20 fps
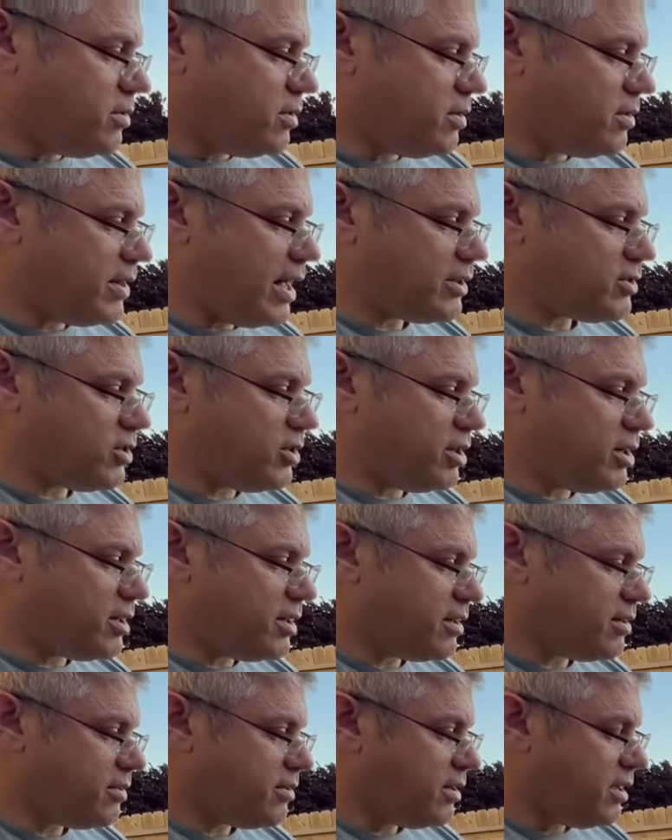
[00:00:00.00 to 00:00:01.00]
that's good.
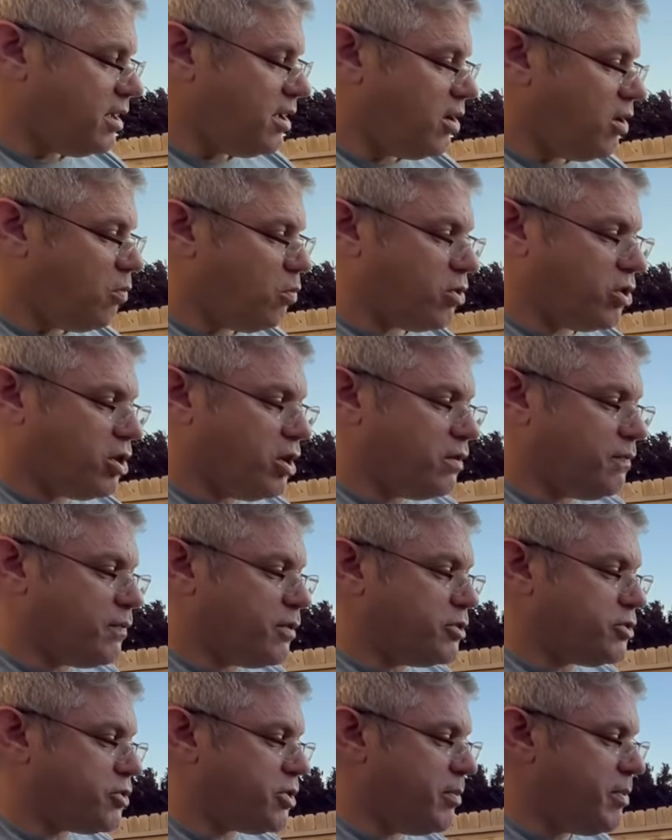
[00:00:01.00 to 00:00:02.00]
We're good for
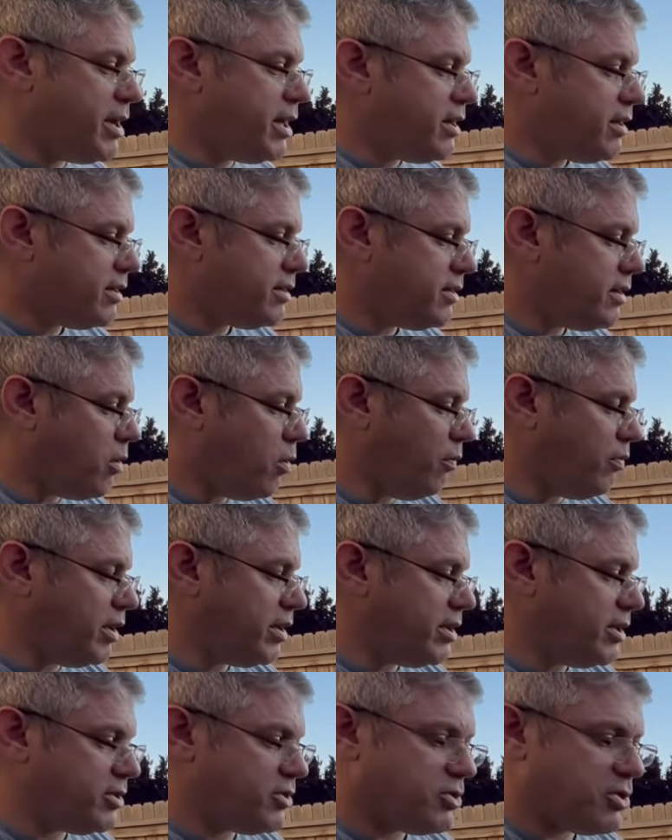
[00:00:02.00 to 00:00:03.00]
trimming. Hopefully
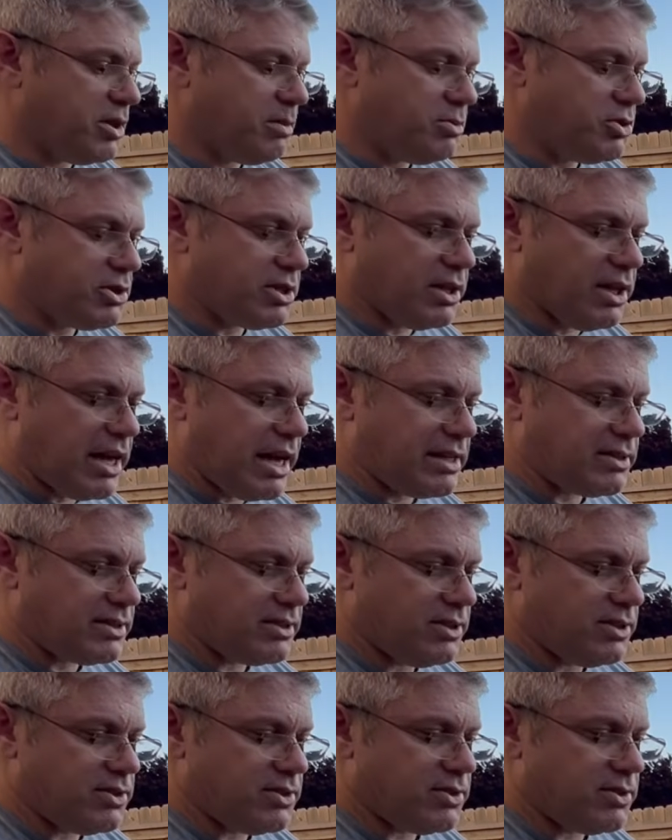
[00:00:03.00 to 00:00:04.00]
this trim should last
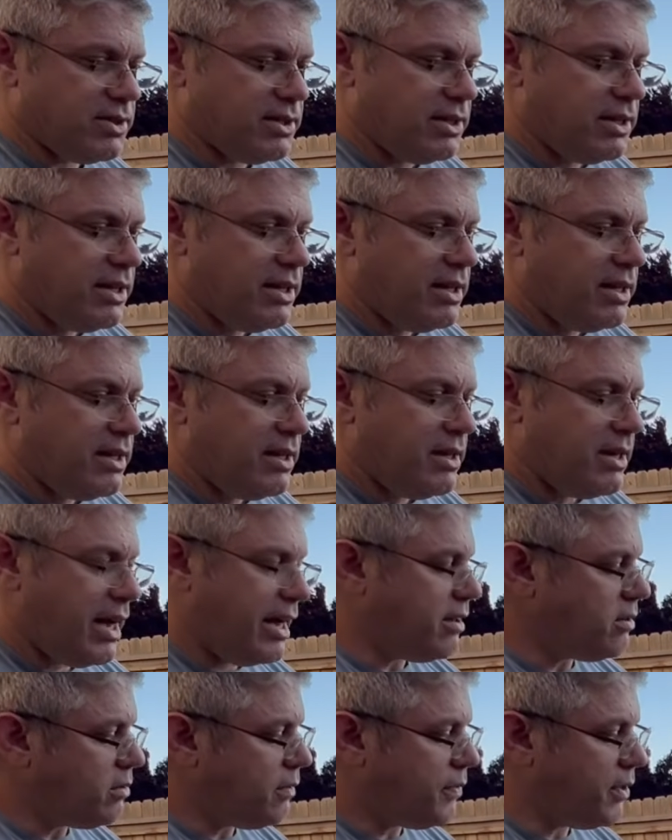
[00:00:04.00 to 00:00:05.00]
us, I
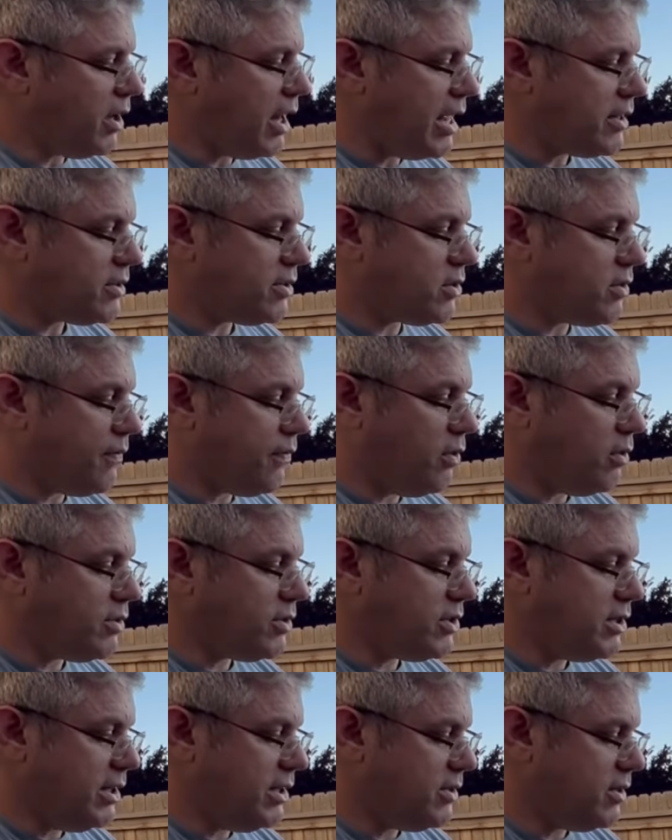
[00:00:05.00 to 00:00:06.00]
don't know if it'll last us the full
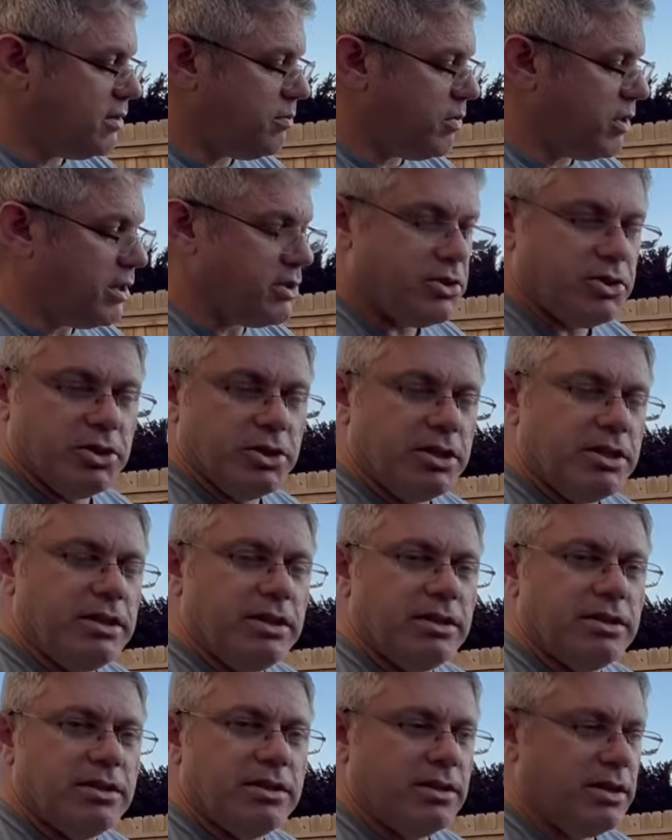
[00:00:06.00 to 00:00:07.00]
season, but it should.
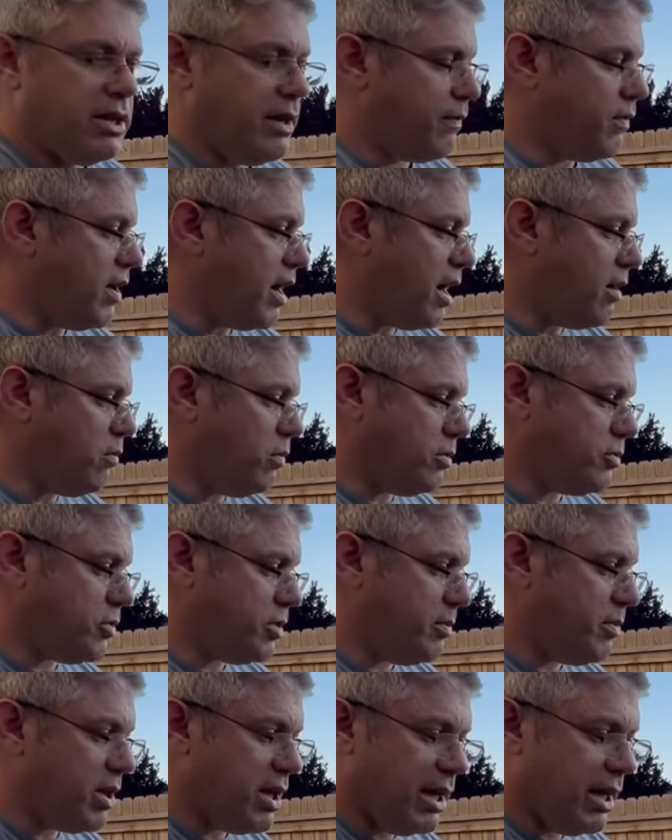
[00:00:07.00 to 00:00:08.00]
If not, we'll
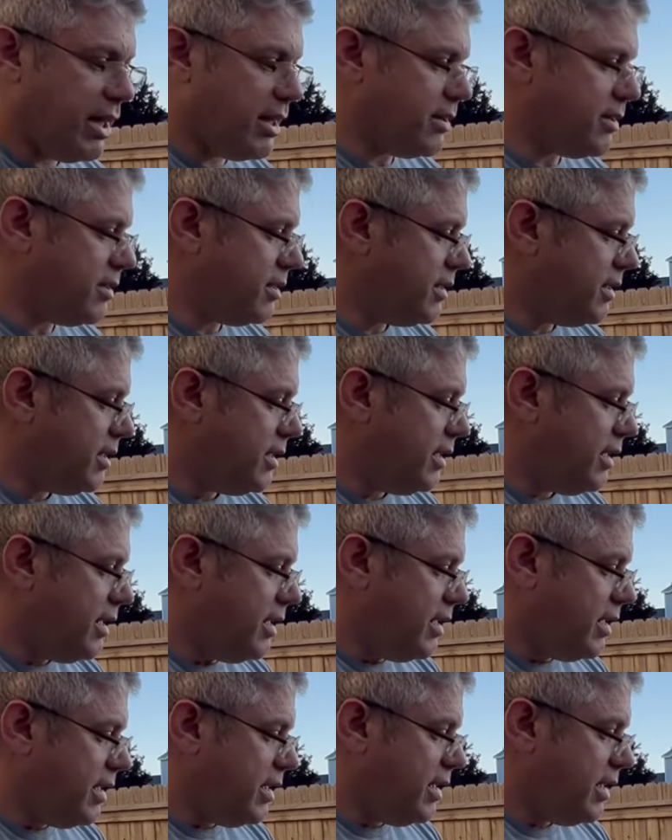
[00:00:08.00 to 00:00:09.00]
trim it again.
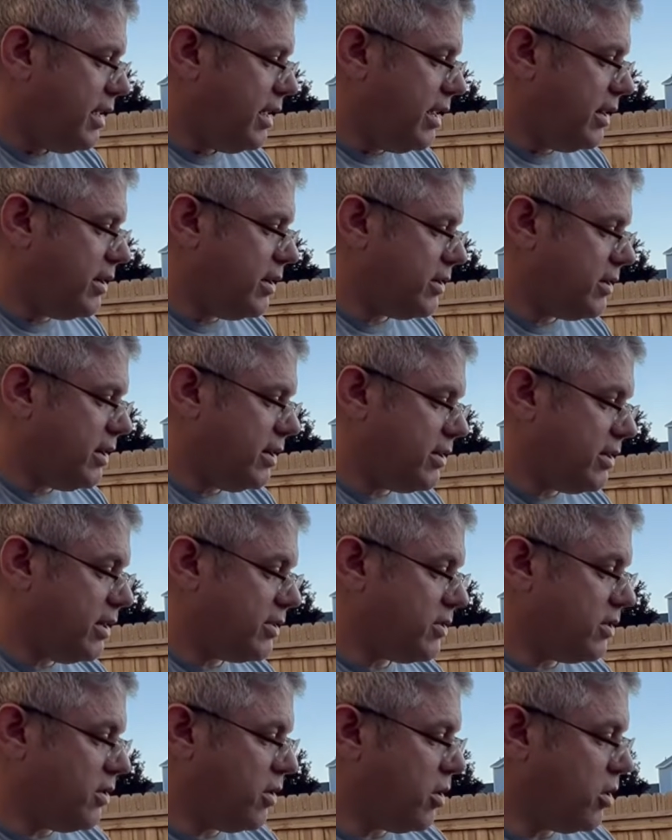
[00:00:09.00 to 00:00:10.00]
And it
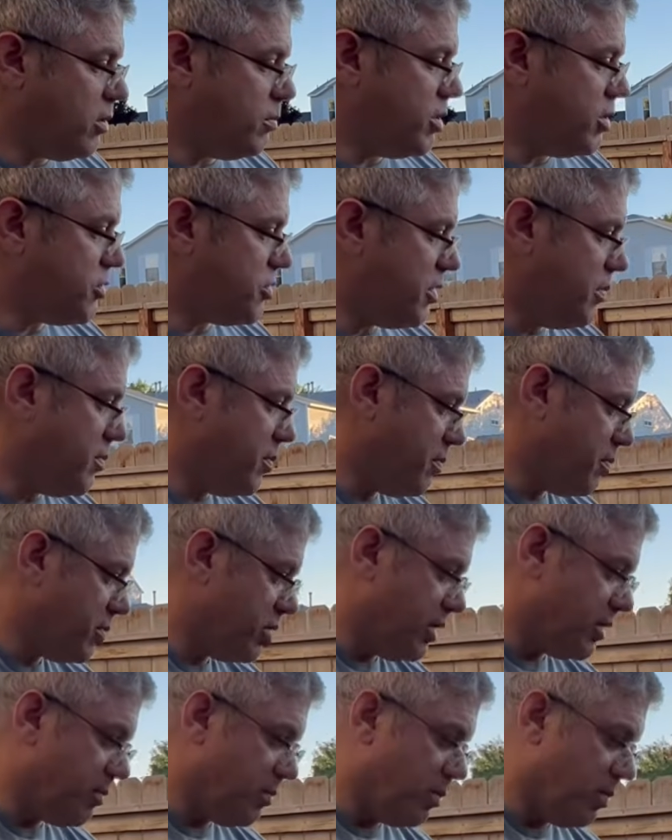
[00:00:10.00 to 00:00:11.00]
doesn't hurt them to trim them.
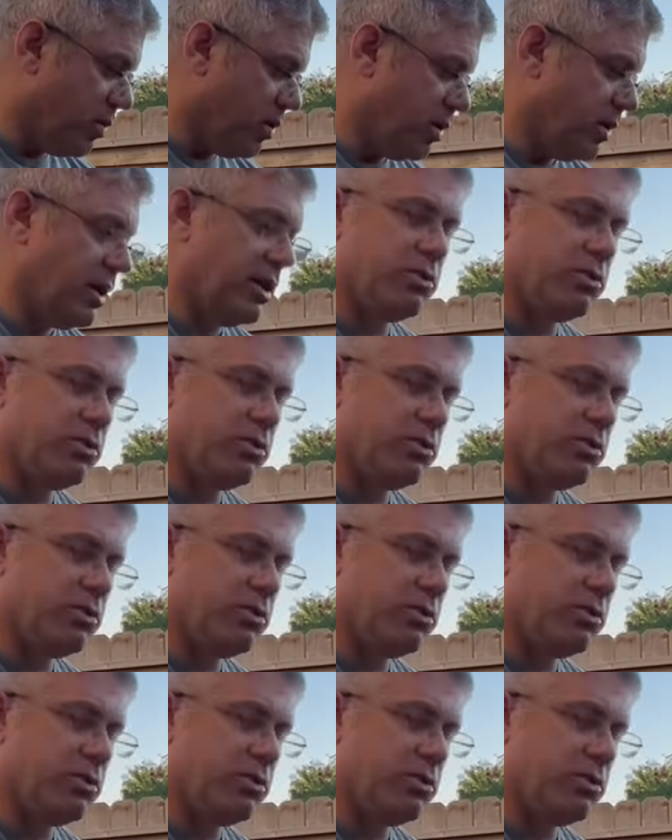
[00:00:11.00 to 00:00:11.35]
It does